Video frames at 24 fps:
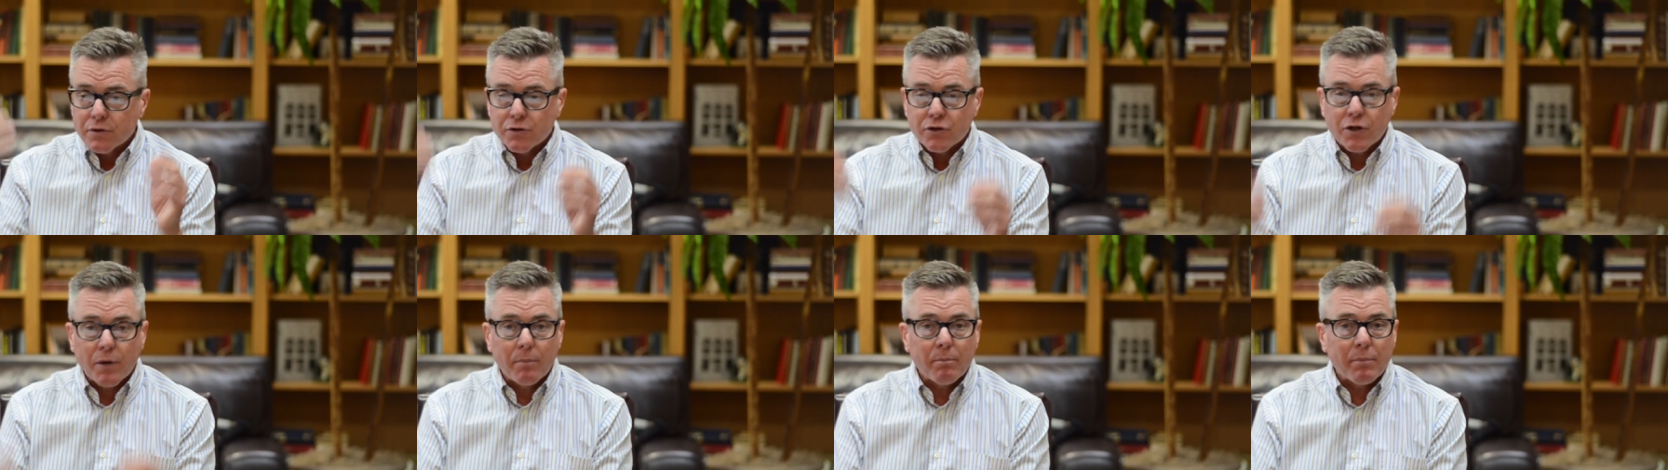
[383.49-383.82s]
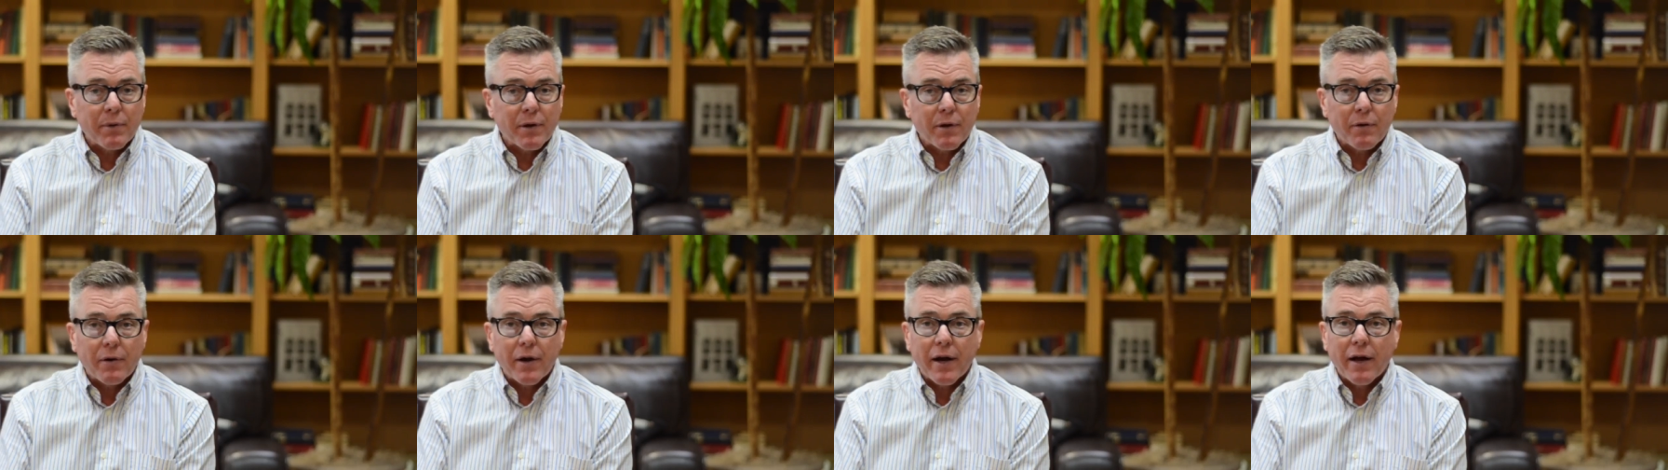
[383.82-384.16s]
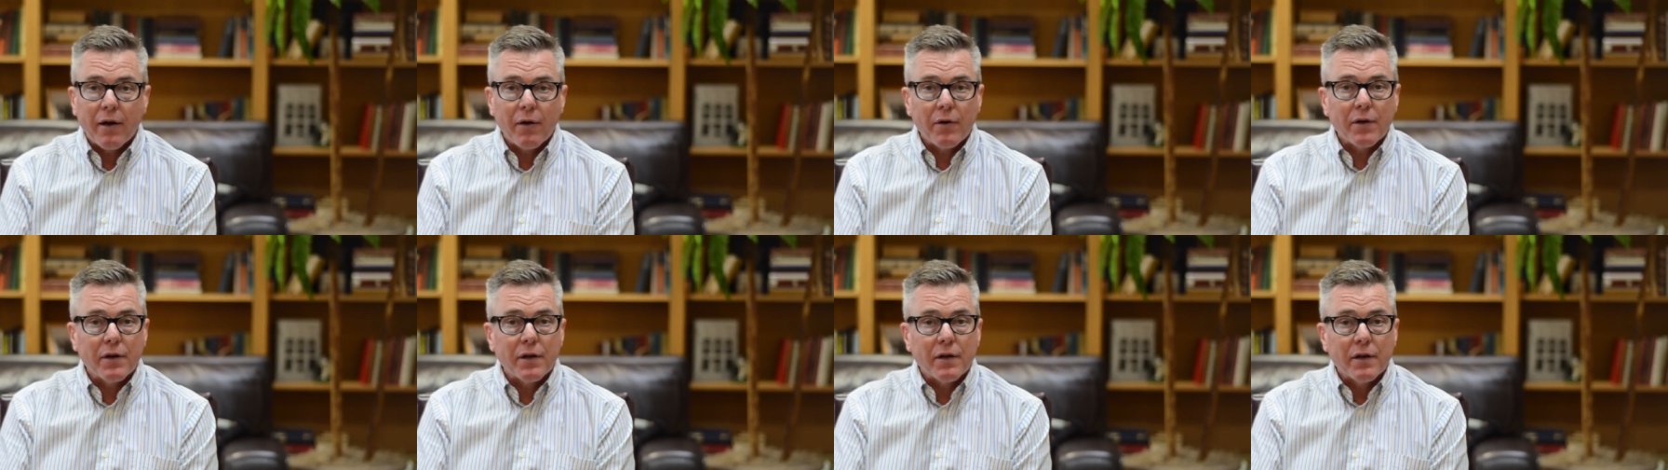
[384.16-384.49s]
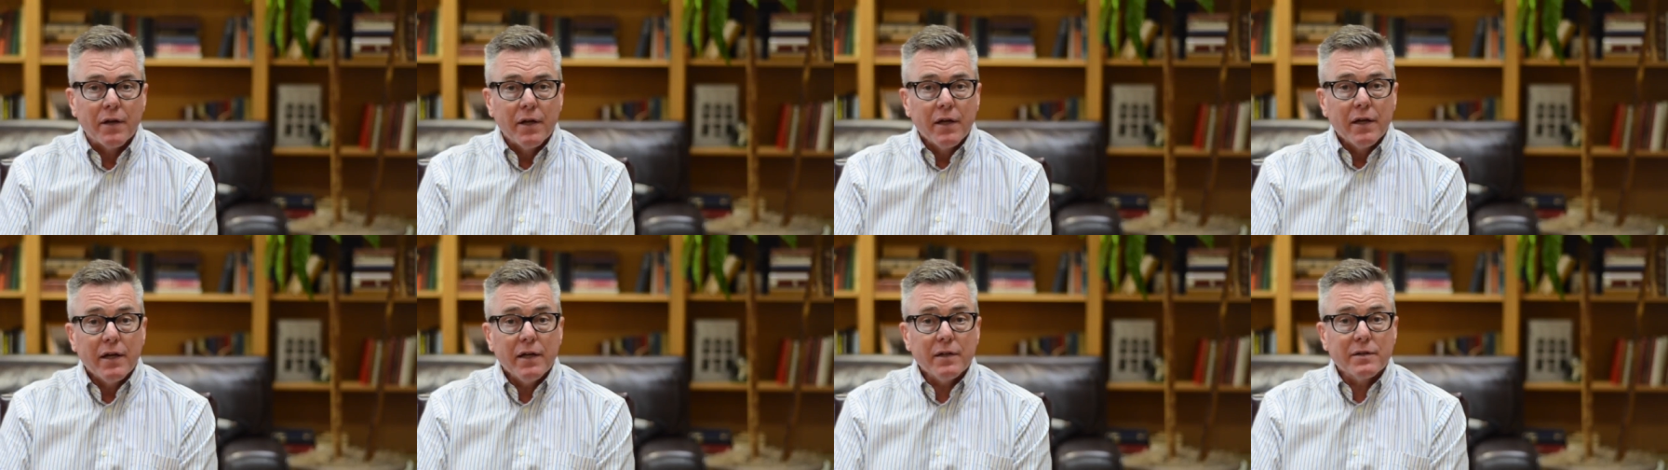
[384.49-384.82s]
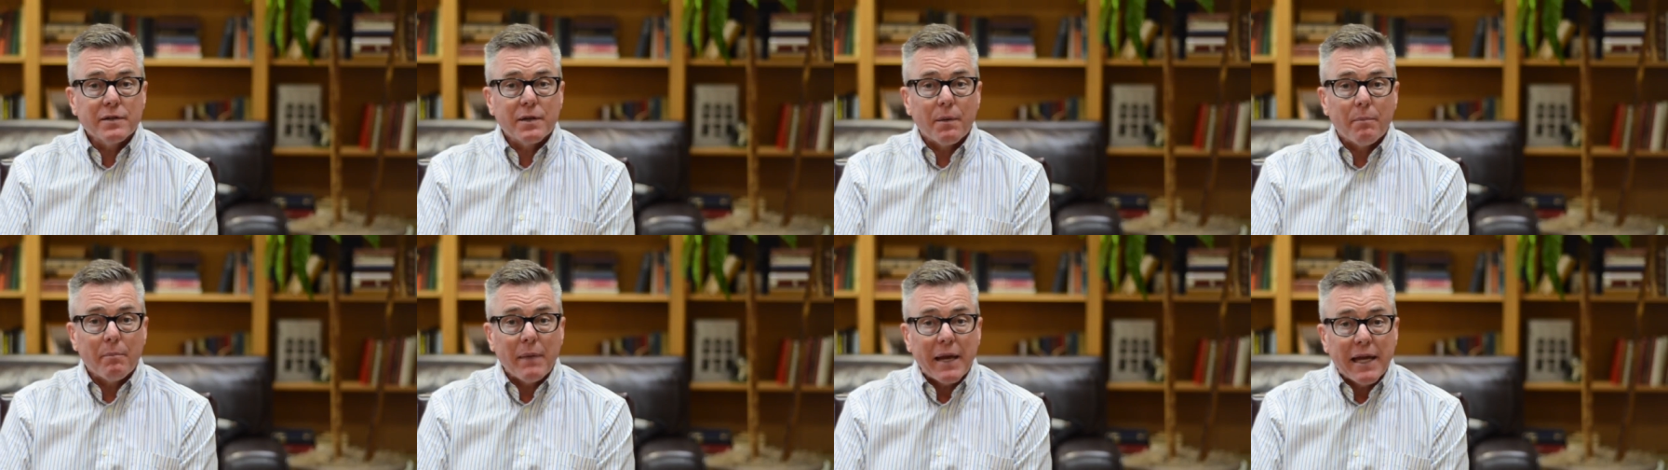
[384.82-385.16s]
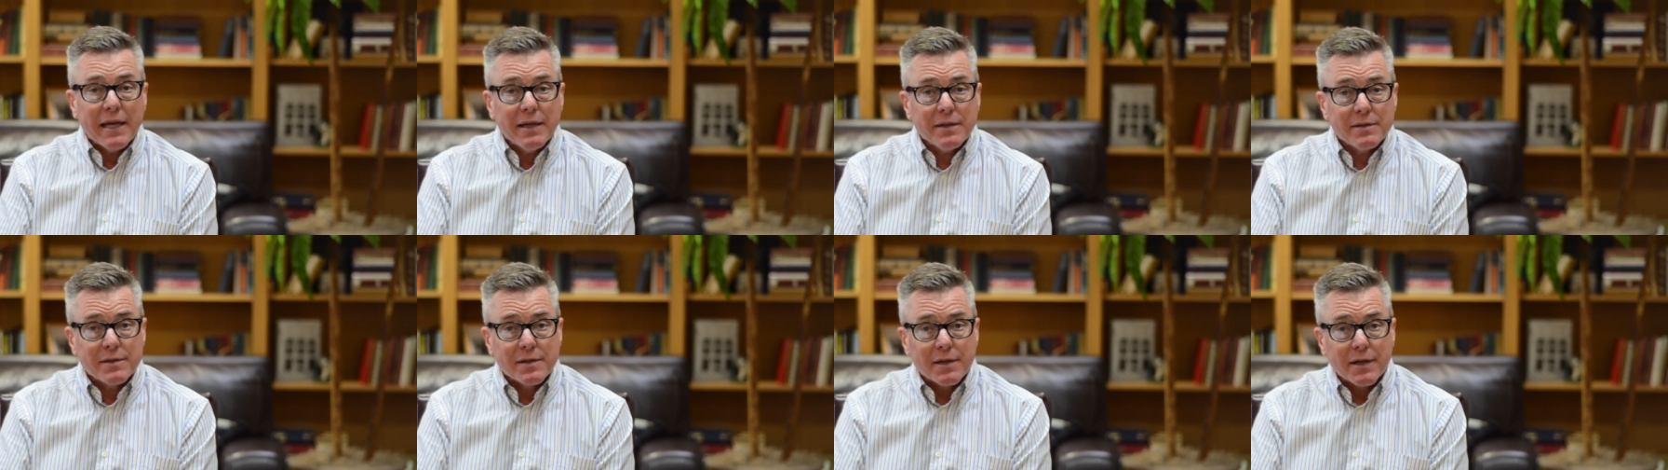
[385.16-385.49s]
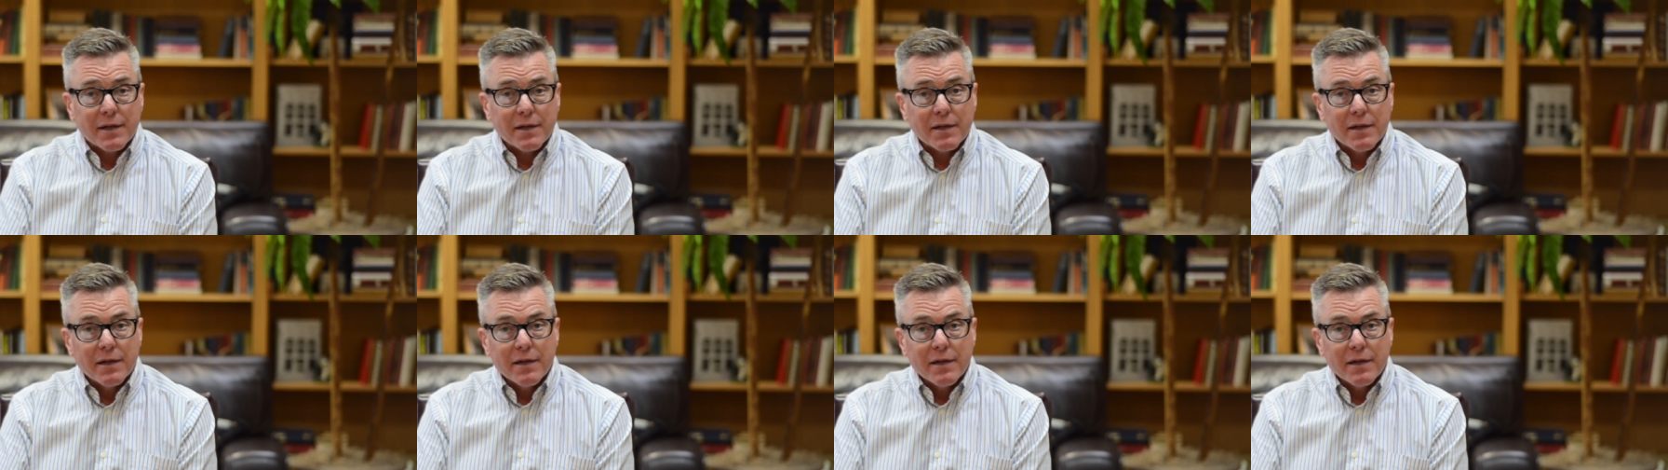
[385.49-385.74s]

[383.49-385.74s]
jumping around, and it's amazing.